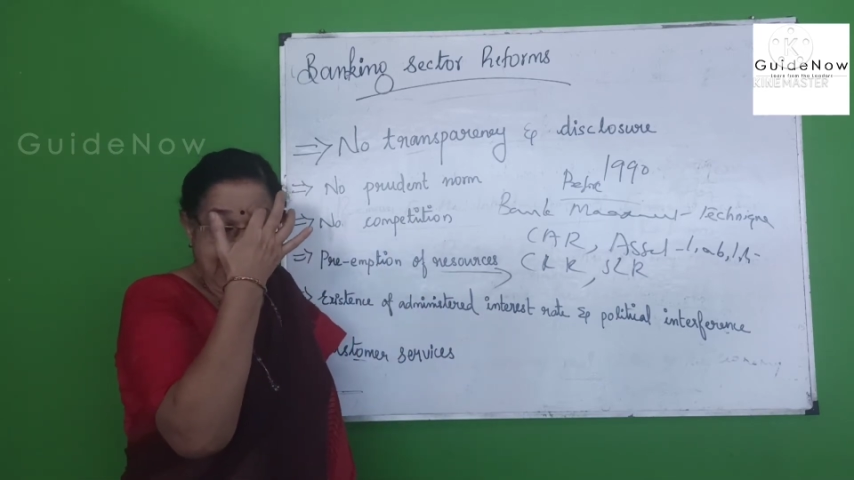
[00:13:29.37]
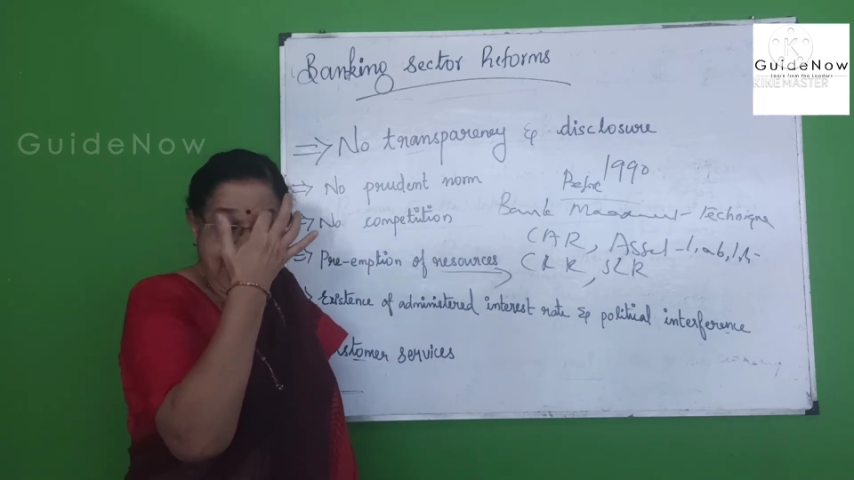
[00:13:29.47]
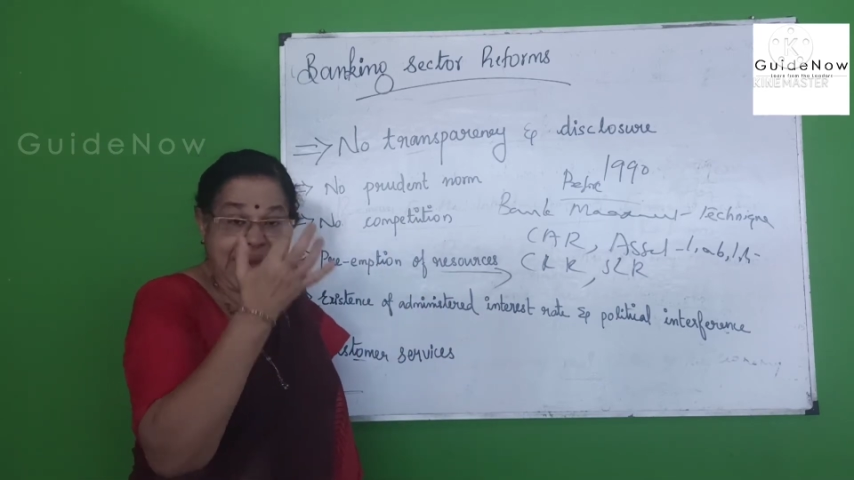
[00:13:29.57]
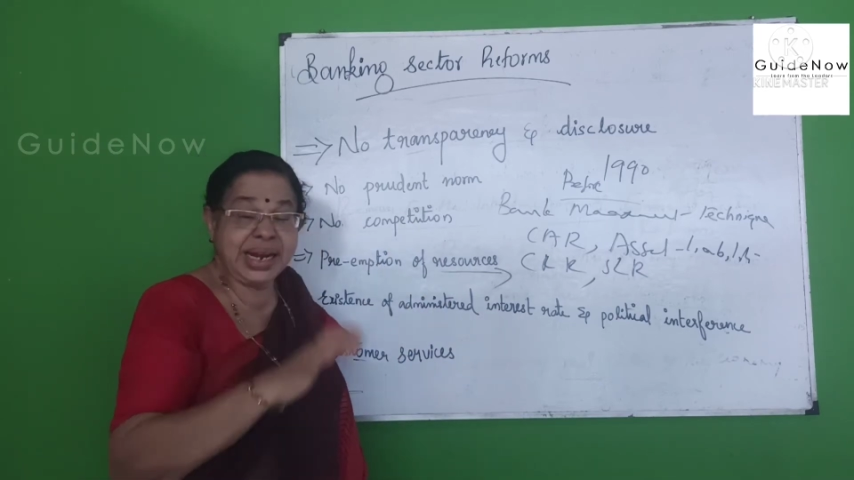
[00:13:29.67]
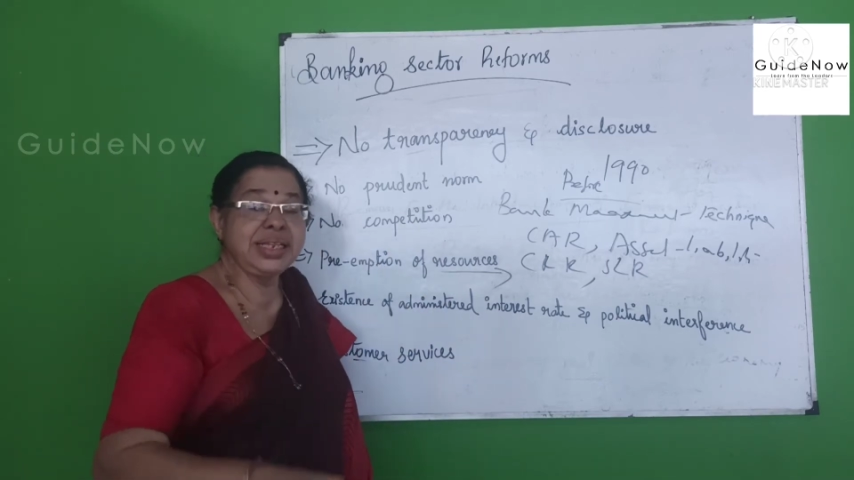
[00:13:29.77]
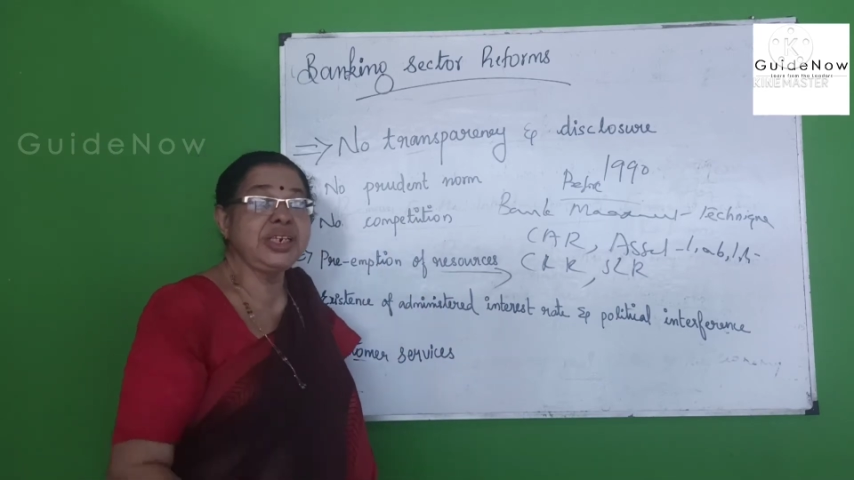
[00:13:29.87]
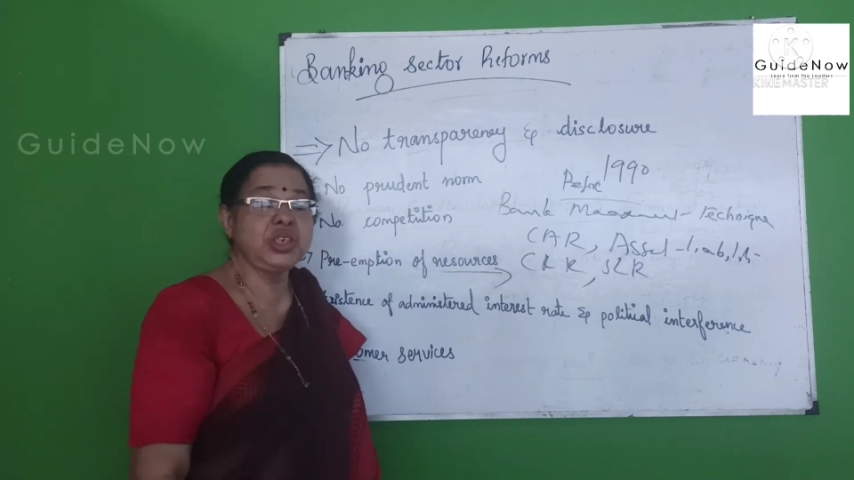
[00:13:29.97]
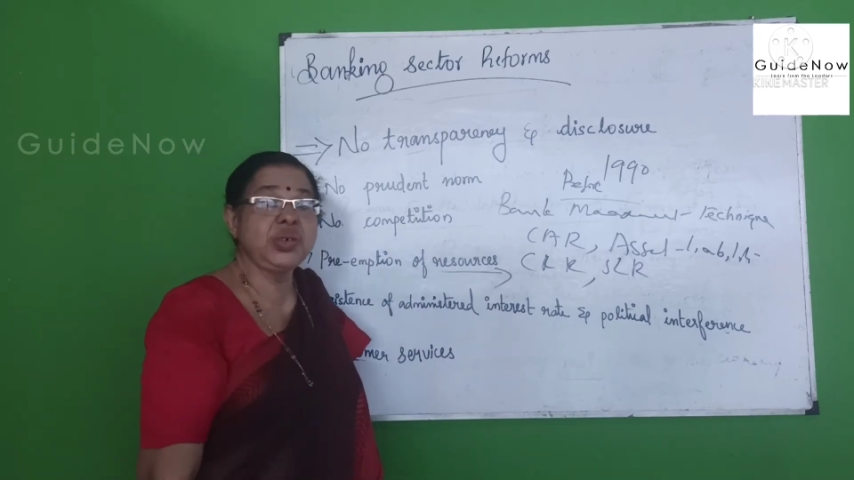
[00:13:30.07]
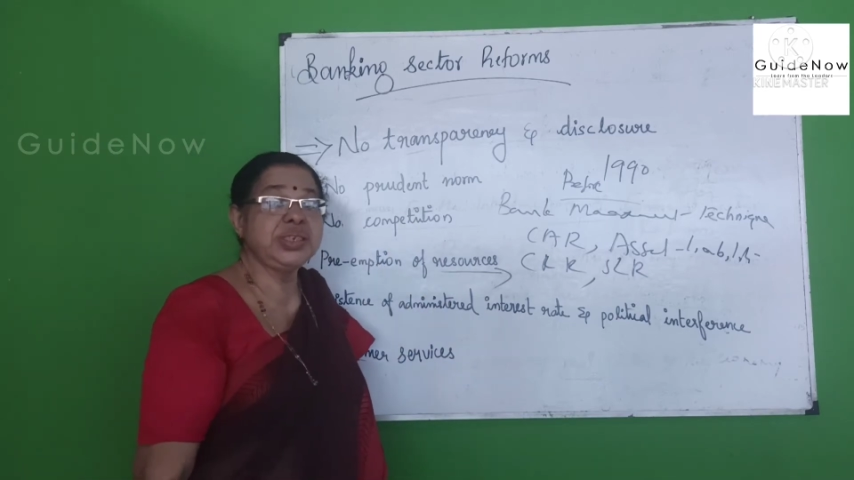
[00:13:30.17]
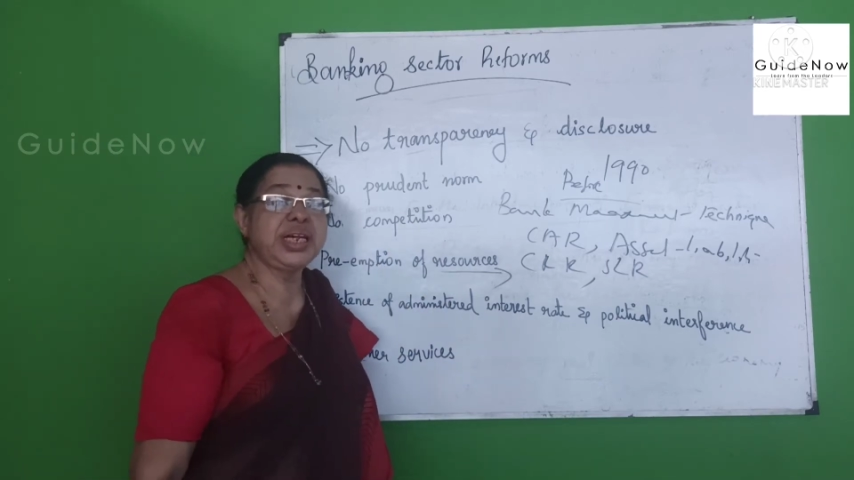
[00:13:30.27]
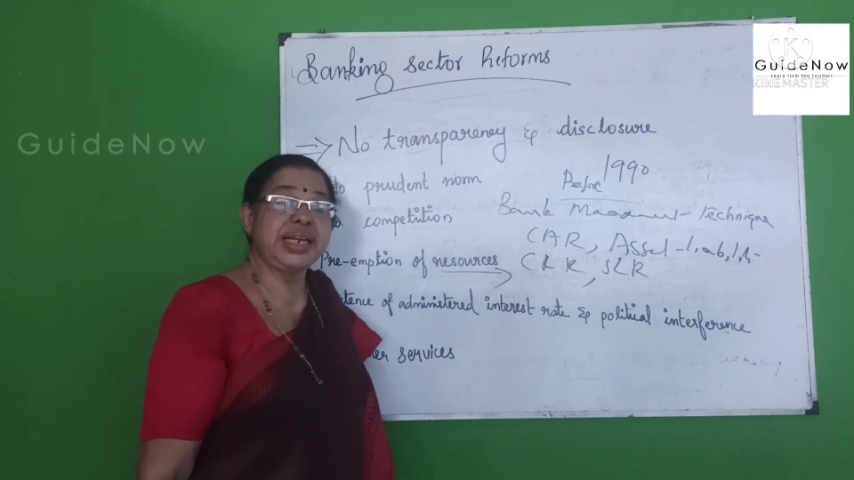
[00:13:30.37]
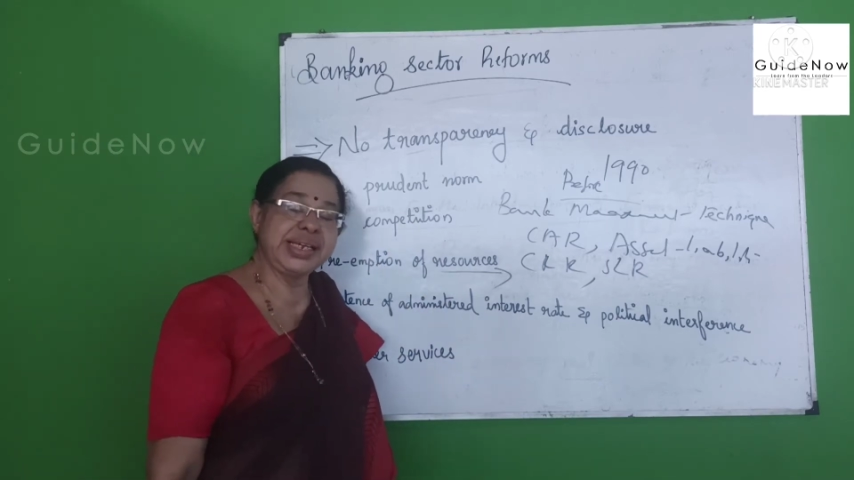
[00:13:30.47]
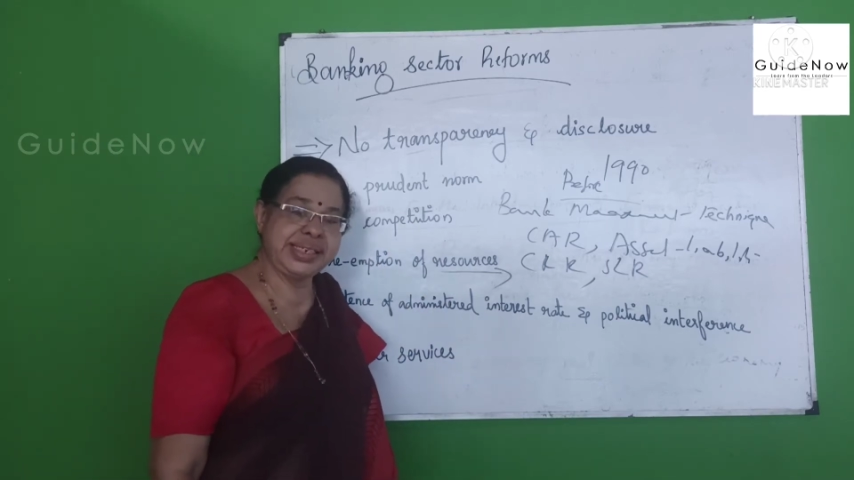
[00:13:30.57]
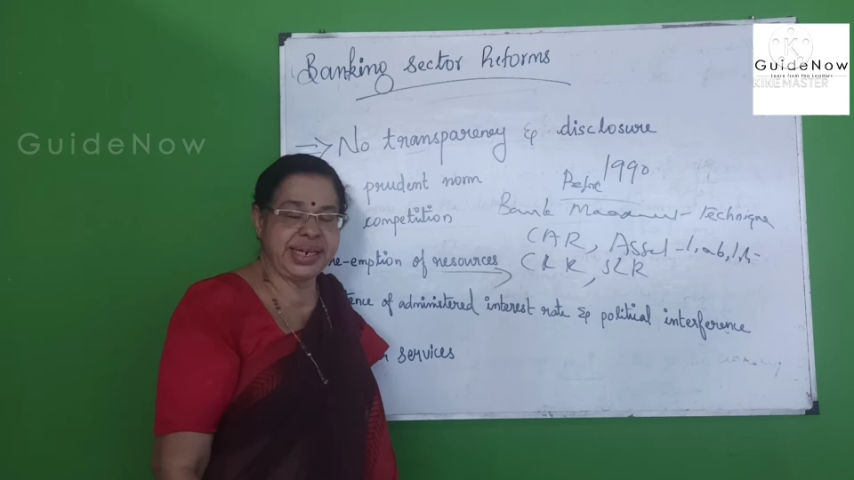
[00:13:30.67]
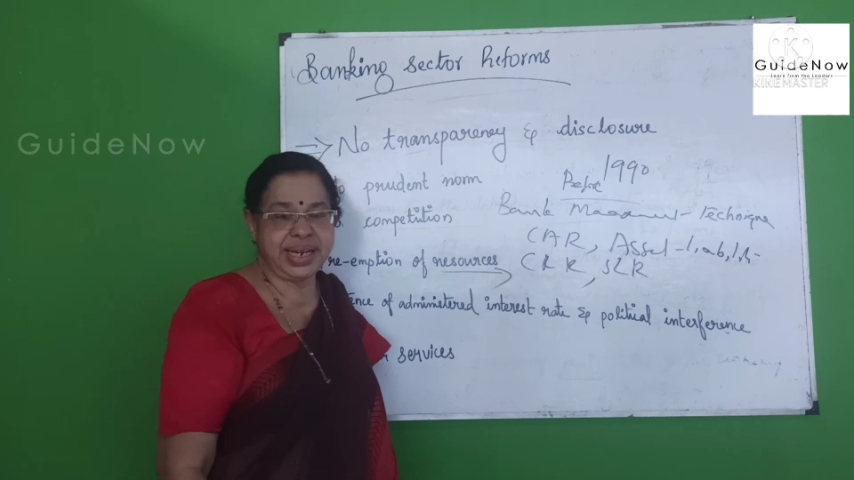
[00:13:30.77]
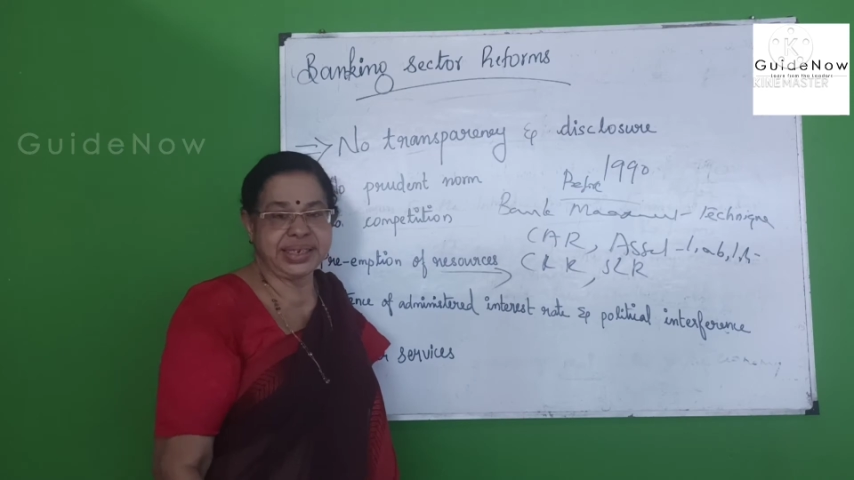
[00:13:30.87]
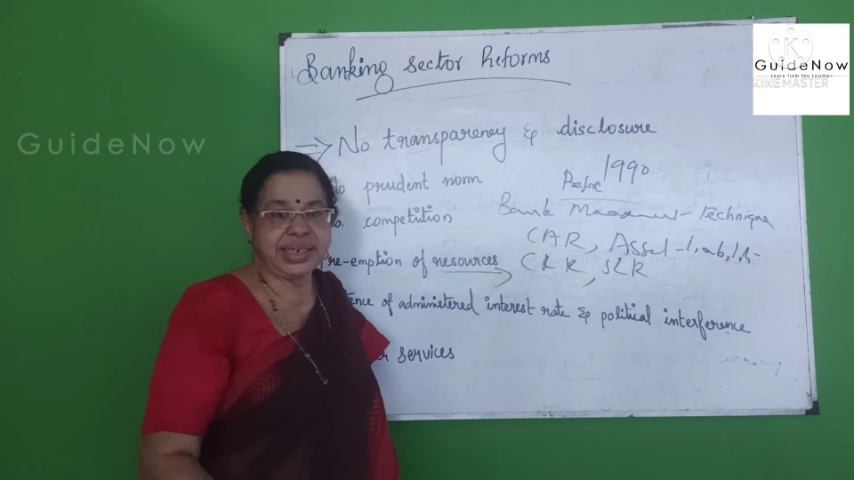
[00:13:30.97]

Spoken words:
Another resource is that SLR,